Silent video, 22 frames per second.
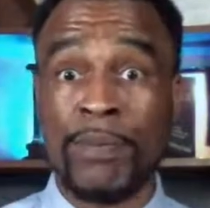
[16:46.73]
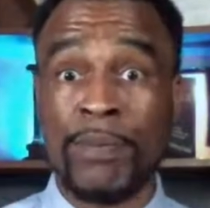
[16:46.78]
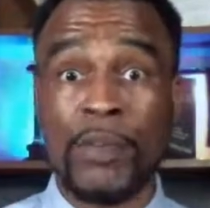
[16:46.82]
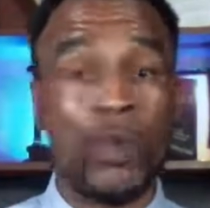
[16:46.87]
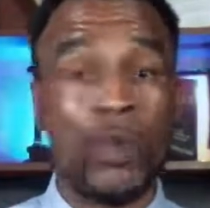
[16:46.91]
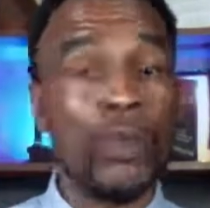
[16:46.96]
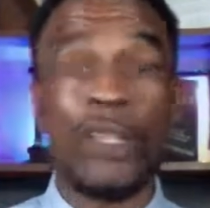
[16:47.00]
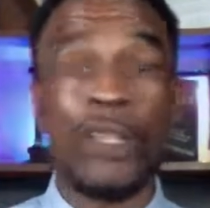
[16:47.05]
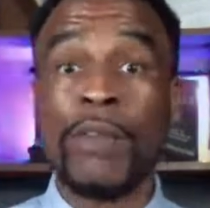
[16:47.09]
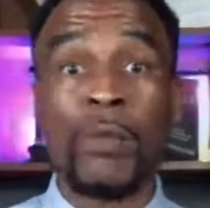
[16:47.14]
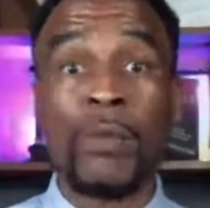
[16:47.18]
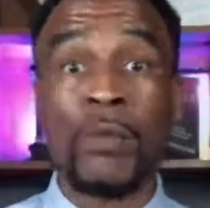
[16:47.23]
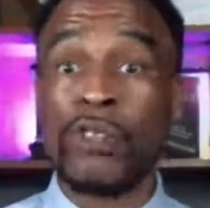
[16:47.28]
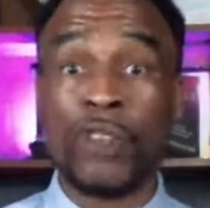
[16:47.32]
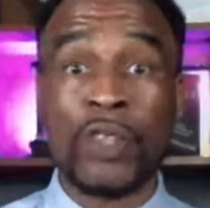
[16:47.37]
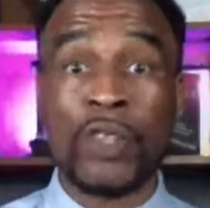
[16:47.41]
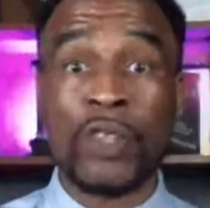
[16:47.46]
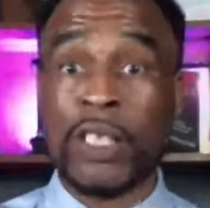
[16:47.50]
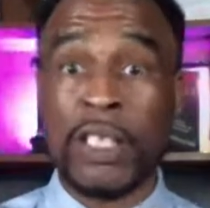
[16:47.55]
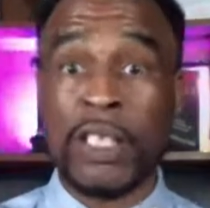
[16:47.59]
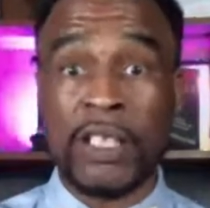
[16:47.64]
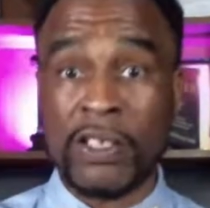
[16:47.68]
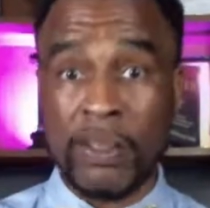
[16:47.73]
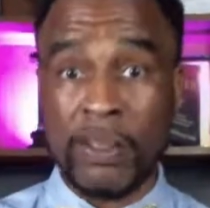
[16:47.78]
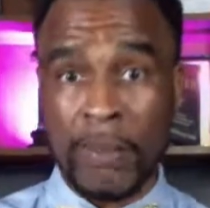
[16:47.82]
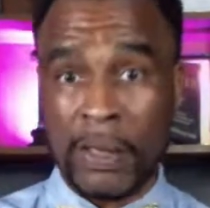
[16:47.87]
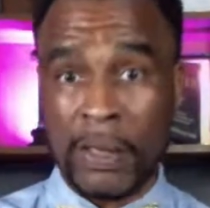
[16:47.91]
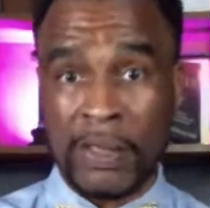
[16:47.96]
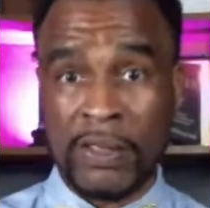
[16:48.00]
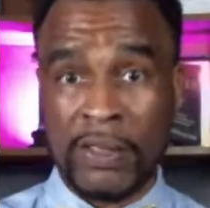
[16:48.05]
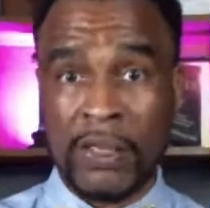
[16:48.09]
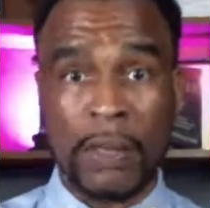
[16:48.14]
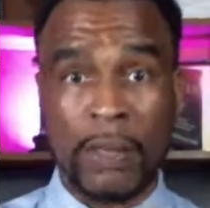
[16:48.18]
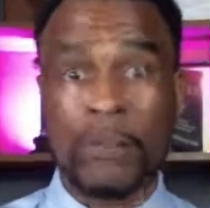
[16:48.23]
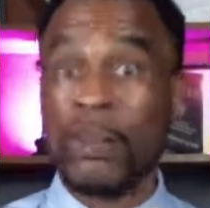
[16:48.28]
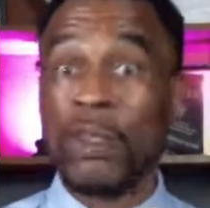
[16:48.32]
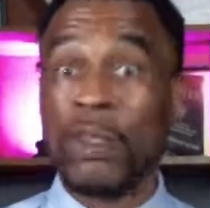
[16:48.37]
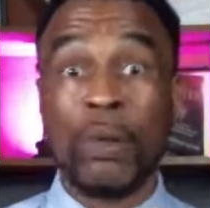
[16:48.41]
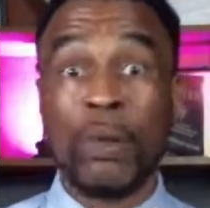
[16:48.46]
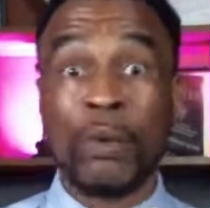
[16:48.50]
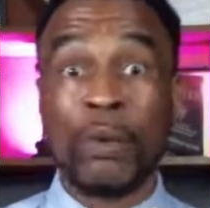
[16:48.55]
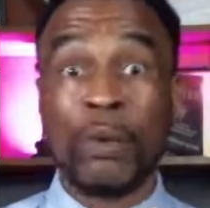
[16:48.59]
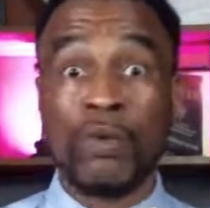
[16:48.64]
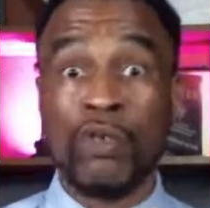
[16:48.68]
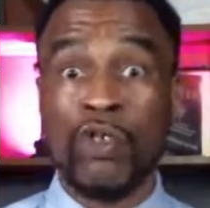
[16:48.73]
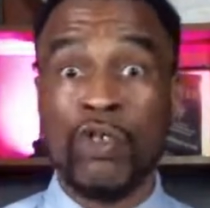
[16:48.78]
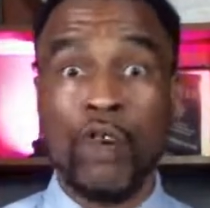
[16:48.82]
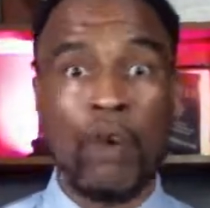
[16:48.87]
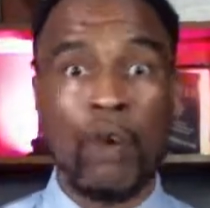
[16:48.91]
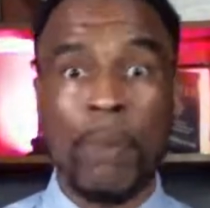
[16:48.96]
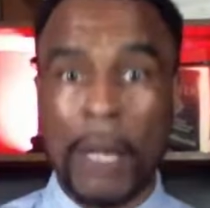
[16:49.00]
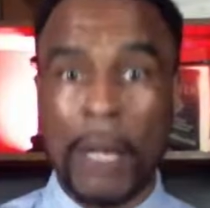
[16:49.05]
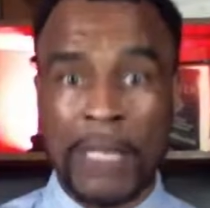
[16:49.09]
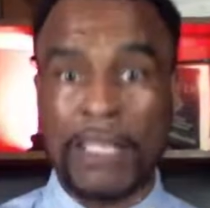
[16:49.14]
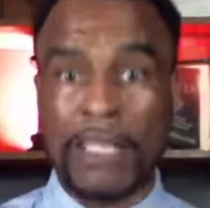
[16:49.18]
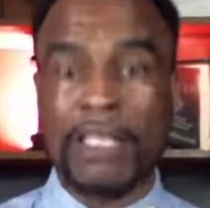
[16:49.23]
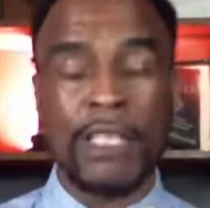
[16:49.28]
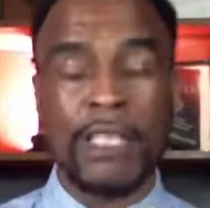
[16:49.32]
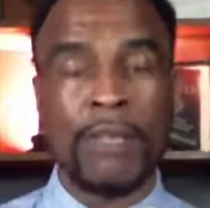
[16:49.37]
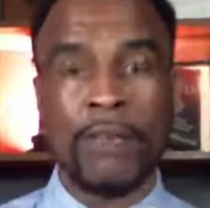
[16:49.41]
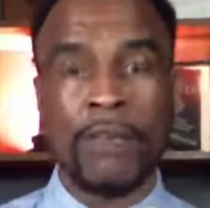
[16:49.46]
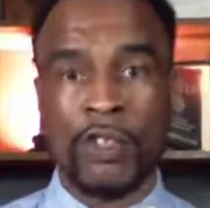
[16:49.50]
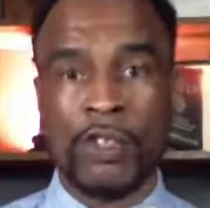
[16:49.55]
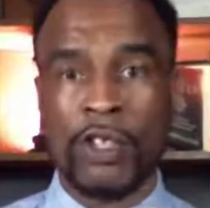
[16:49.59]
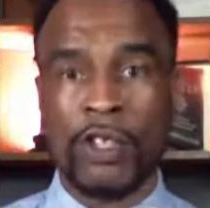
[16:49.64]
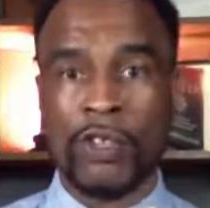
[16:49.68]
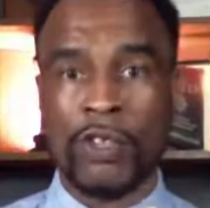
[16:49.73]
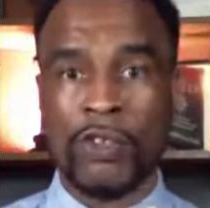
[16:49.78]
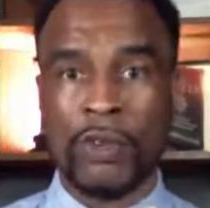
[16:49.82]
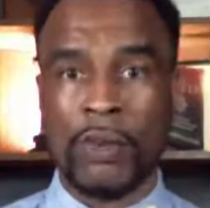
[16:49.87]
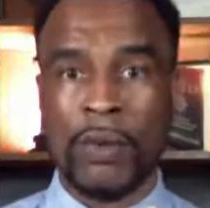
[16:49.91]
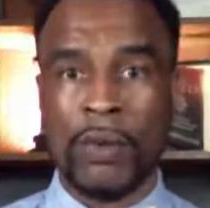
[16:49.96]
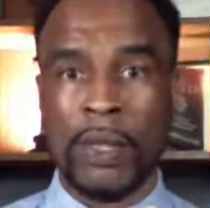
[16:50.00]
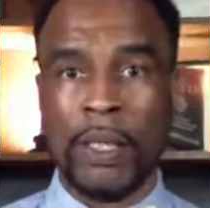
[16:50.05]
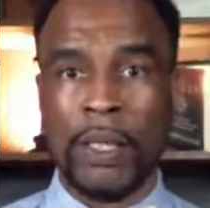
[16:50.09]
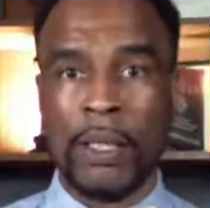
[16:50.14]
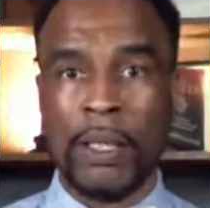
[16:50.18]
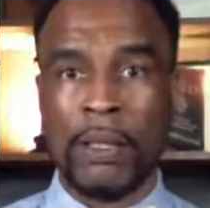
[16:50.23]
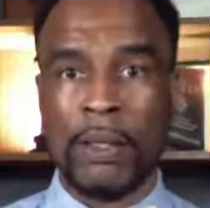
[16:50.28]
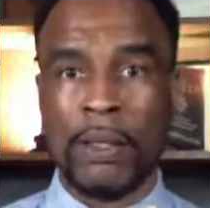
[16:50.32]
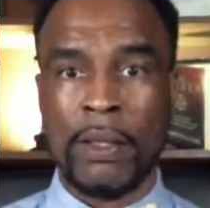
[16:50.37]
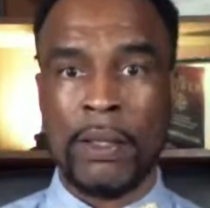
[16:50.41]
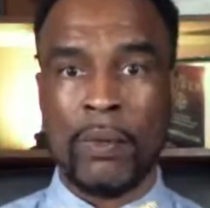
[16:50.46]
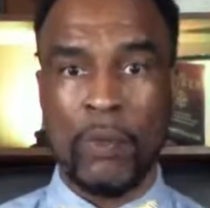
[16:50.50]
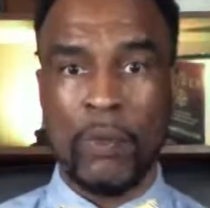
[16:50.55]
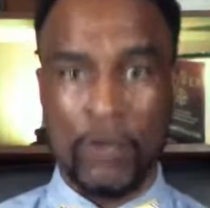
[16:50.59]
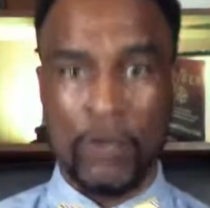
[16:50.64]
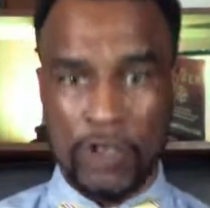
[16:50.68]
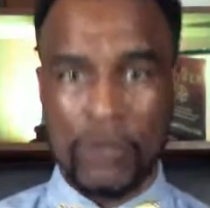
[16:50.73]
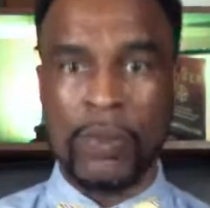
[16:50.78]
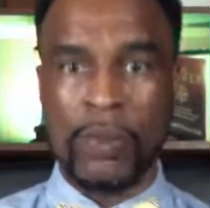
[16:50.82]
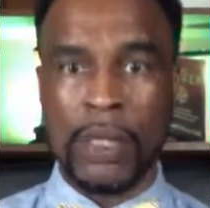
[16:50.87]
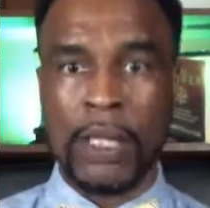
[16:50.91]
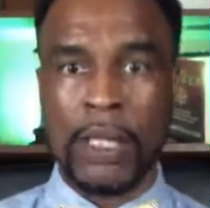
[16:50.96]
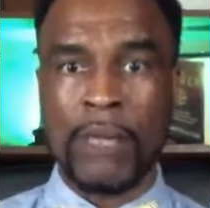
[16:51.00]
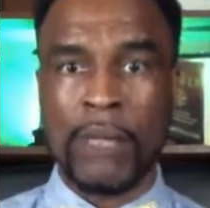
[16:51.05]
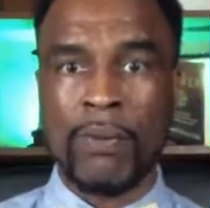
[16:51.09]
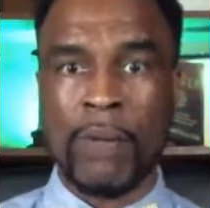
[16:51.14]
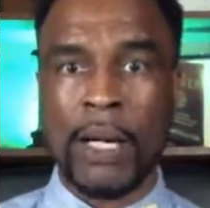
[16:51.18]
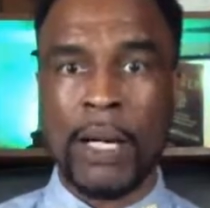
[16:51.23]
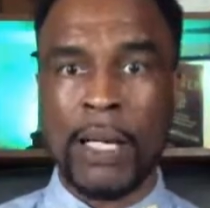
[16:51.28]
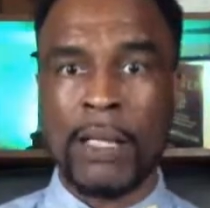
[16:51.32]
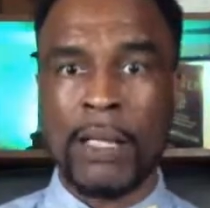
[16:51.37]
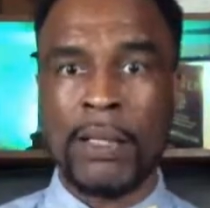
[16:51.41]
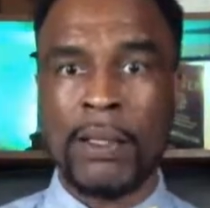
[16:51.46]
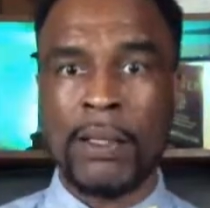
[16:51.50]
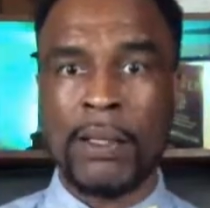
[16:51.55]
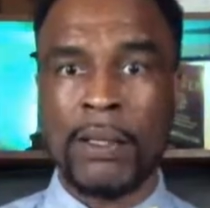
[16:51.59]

You don't even want your kids to mess it up. You don't want nobody to even touch your credit once you get it right.